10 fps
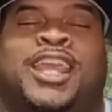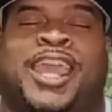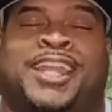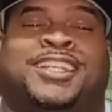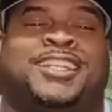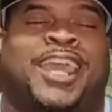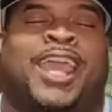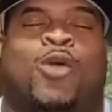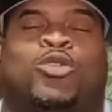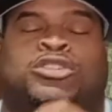and today
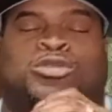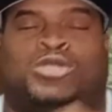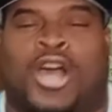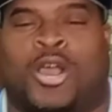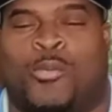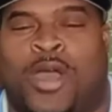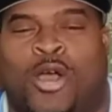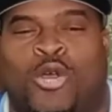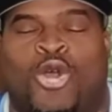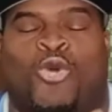I want to talk
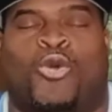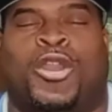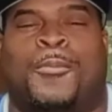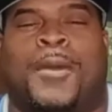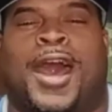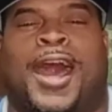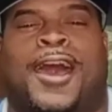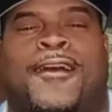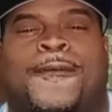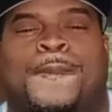about one of
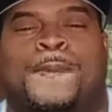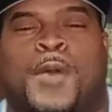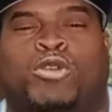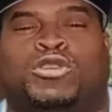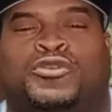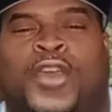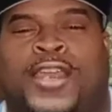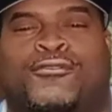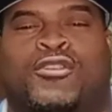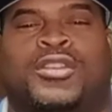my most
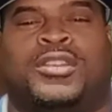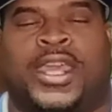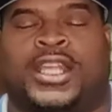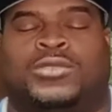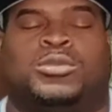favorite things.